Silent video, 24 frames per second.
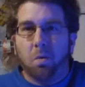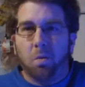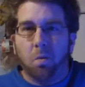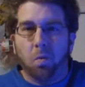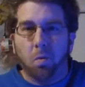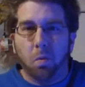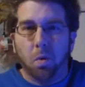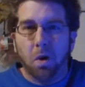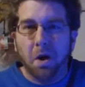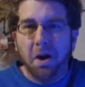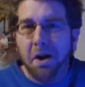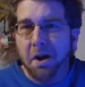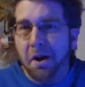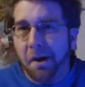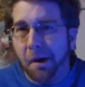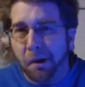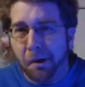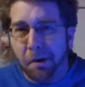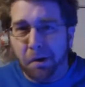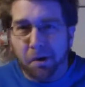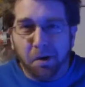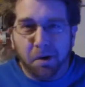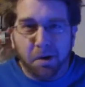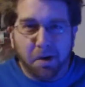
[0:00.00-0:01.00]

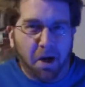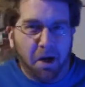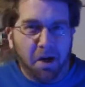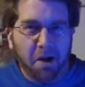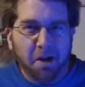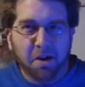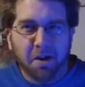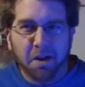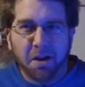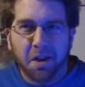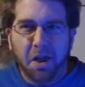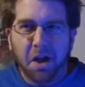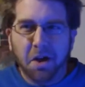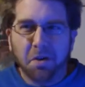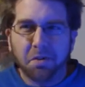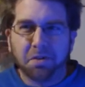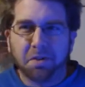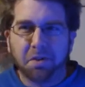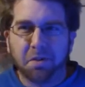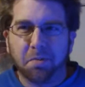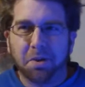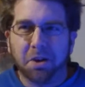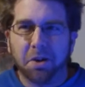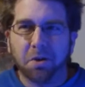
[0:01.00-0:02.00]
Well, that
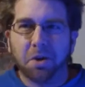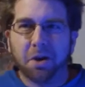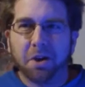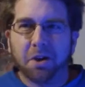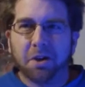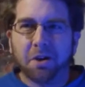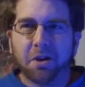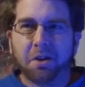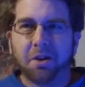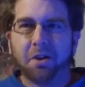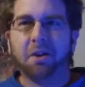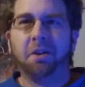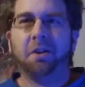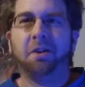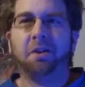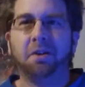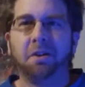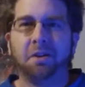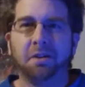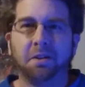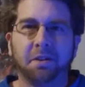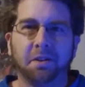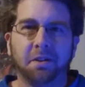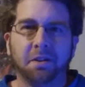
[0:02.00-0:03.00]
was a bit weird.
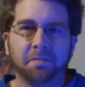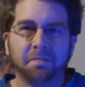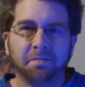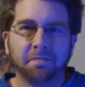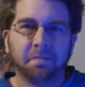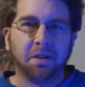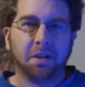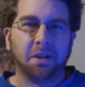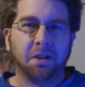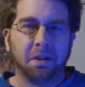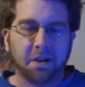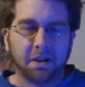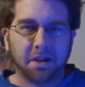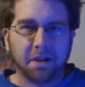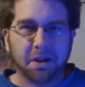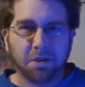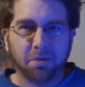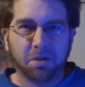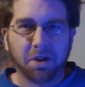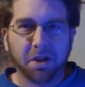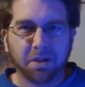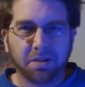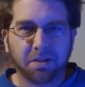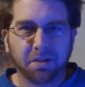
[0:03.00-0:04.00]

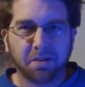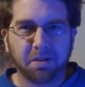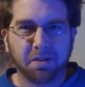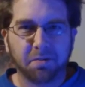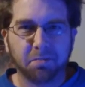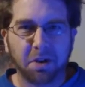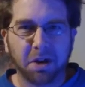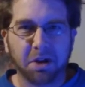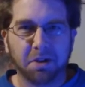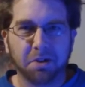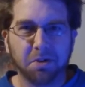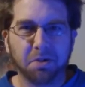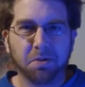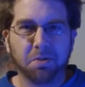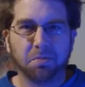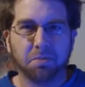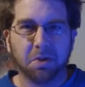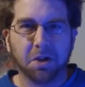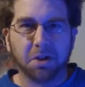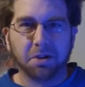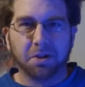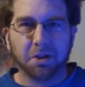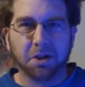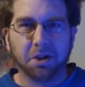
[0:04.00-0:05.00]
Anyways, this is my new
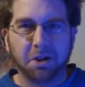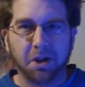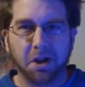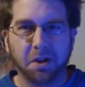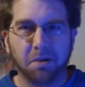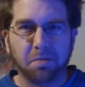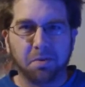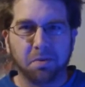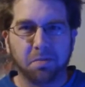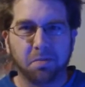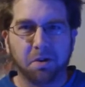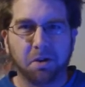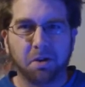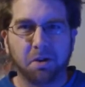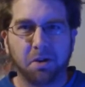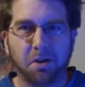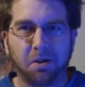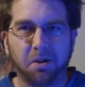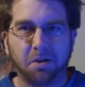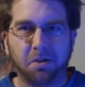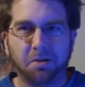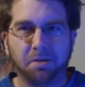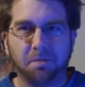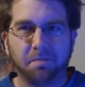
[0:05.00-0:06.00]
monthly comic book
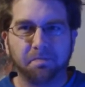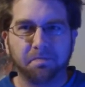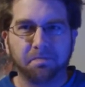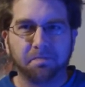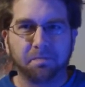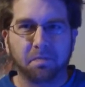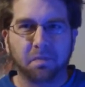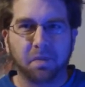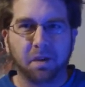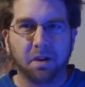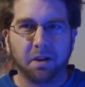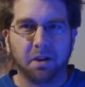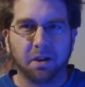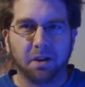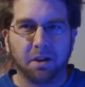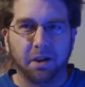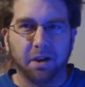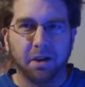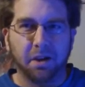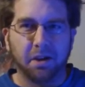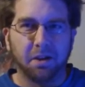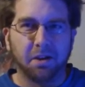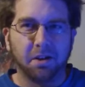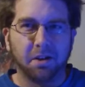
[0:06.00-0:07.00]
haul,
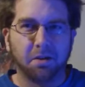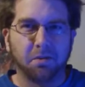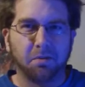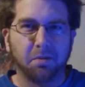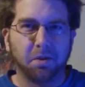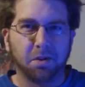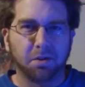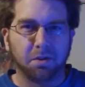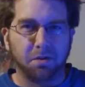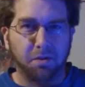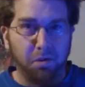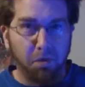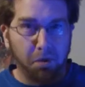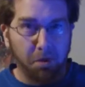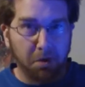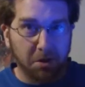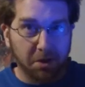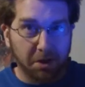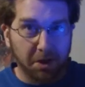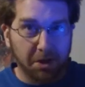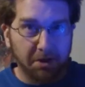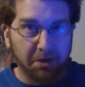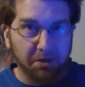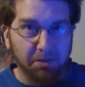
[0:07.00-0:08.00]
and it was for
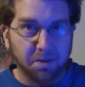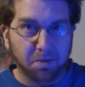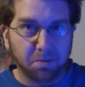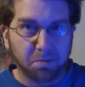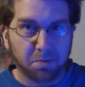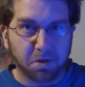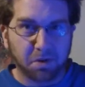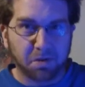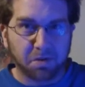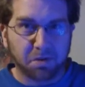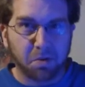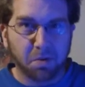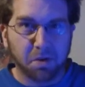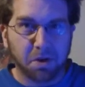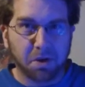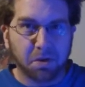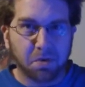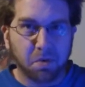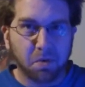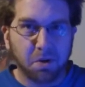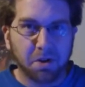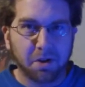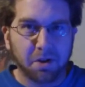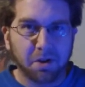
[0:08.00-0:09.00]
late December of
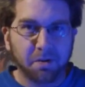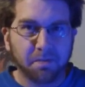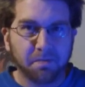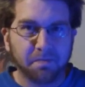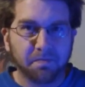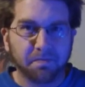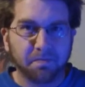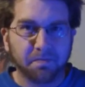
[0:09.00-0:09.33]
2020